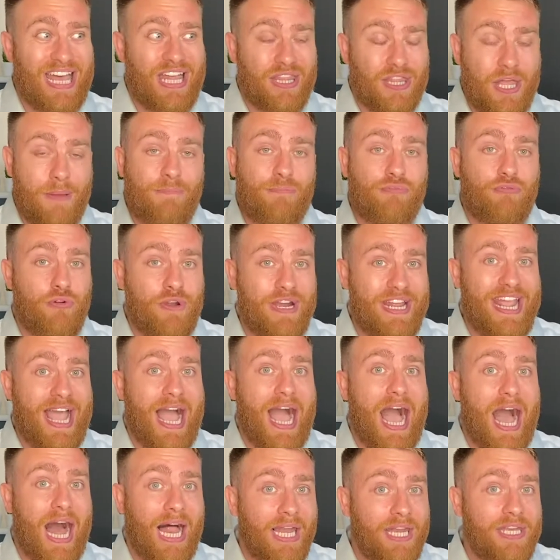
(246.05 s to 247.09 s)
they're pretty
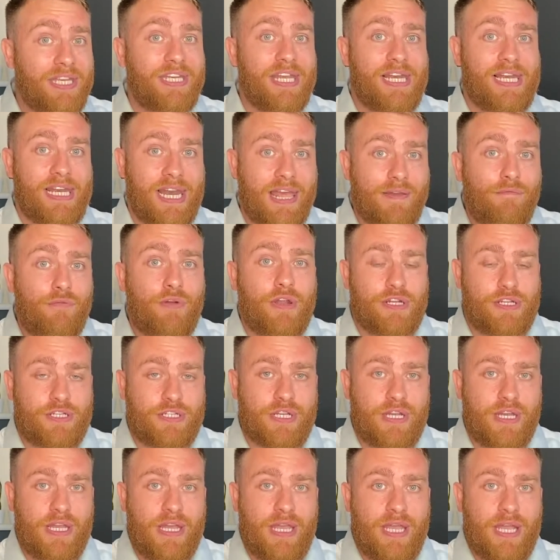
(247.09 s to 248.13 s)
under-leveraged
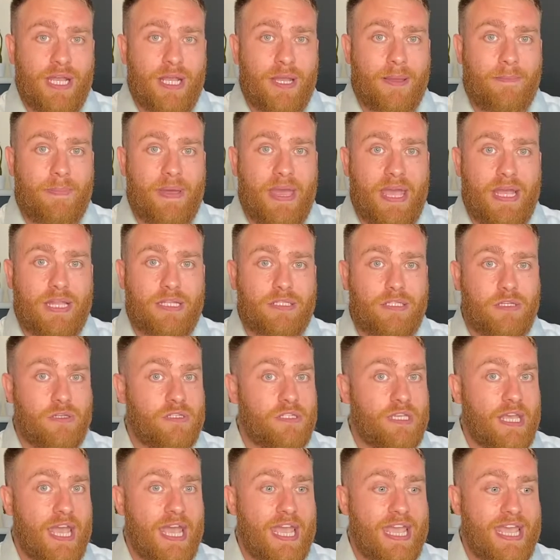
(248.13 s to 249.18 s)
compared to,
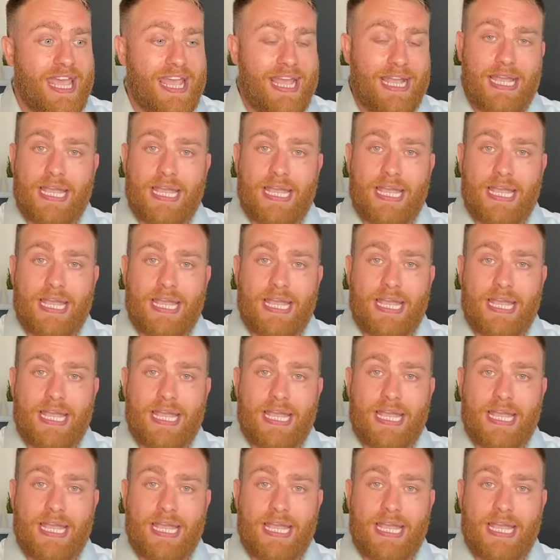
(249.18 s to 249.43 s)
say,